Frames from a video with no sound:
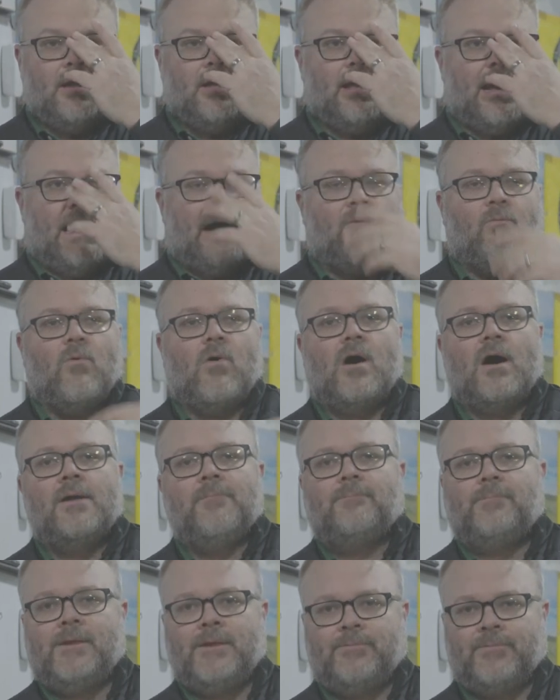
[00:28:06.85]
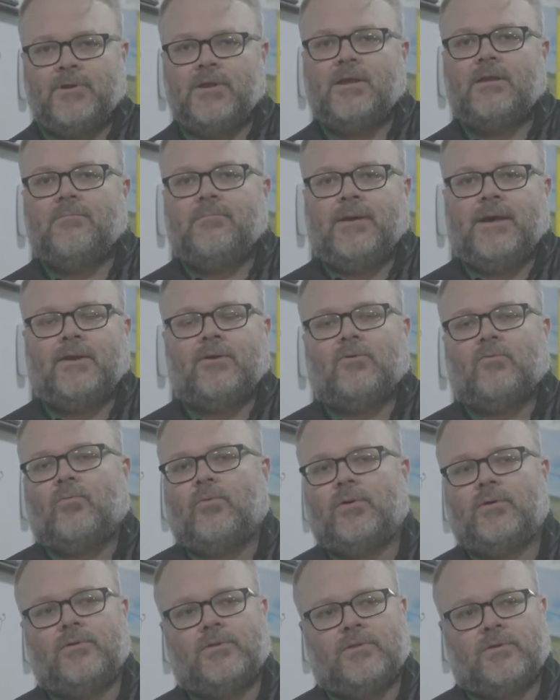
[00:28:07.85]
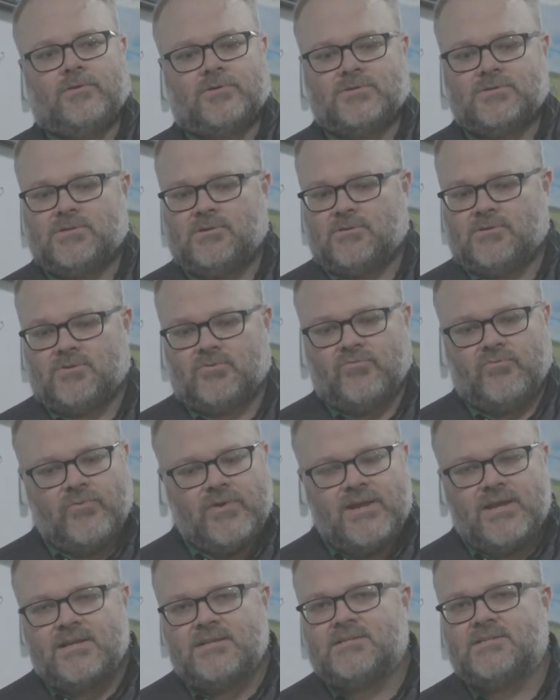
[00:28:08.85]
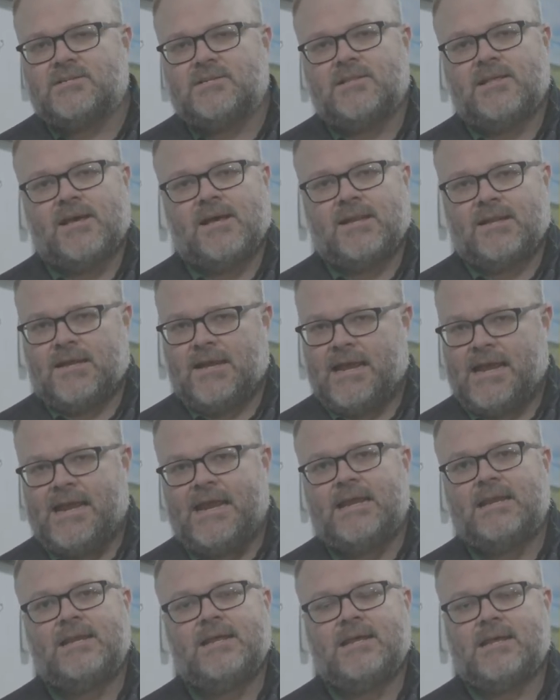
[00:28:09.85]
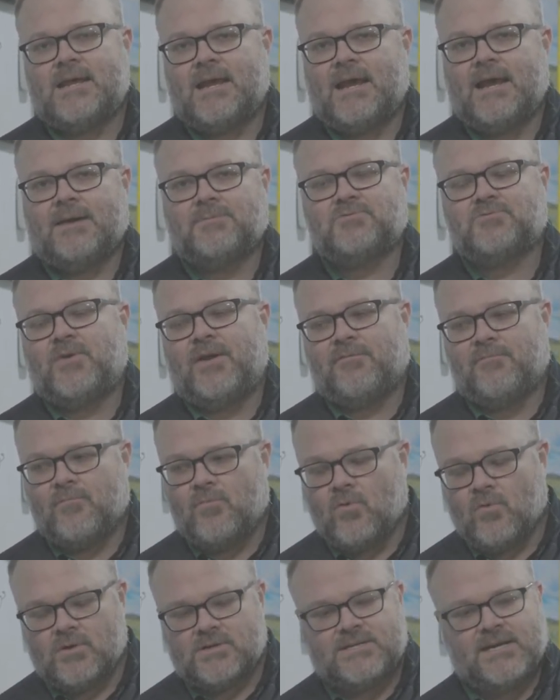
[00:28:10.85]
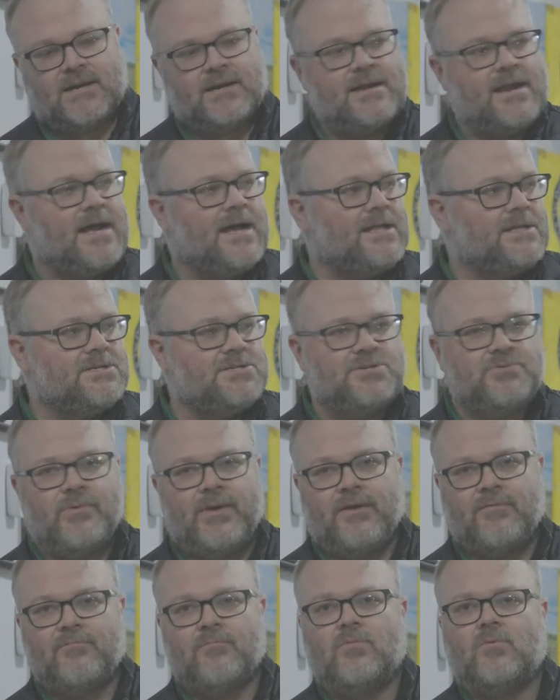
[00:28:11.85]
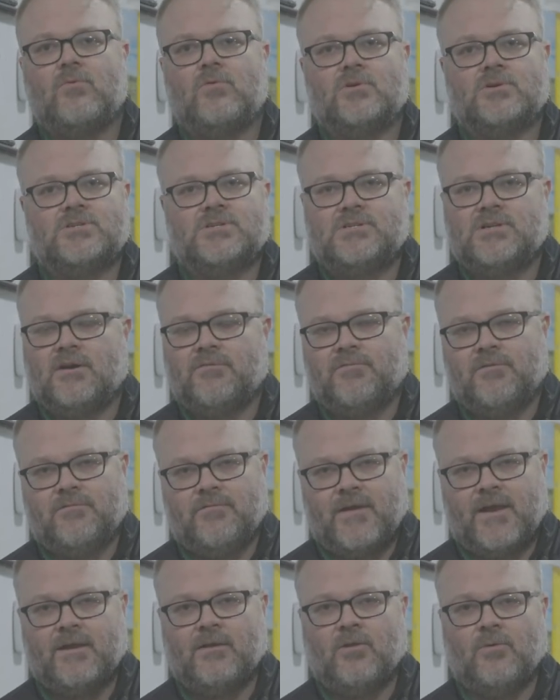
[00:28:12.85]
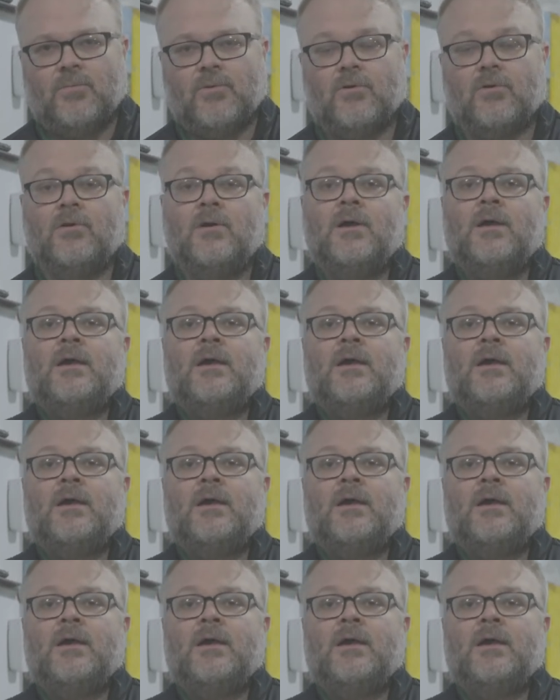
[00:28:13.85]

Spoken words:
I want people to get better. There's a reason that handicaps, we have more technology, we have more stuff available,